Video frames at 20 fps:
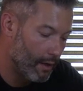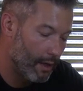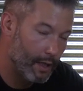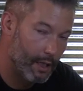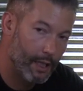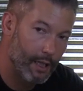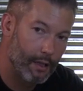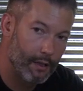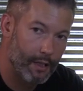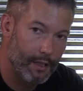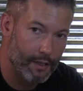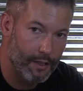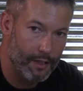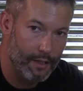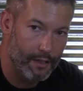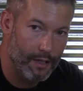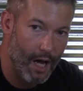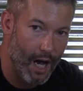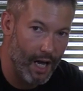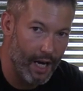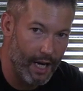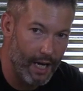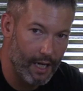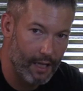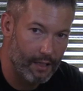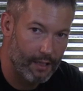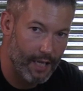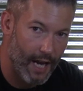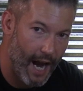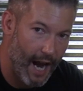Again, this is not
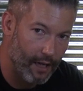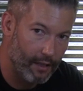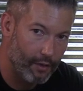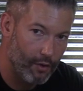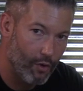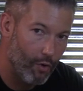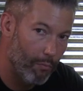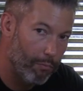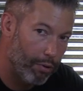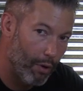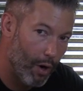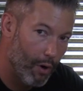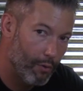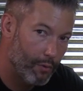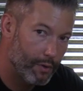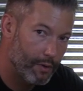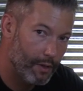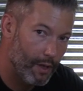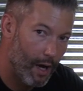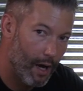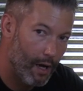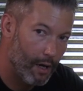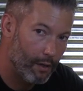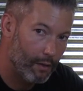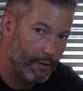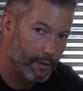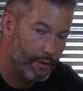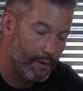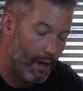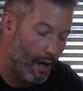a tactical prone
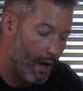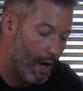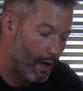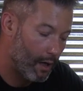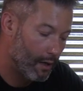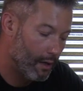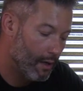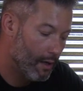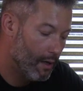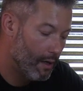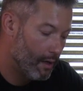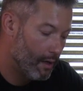style stock,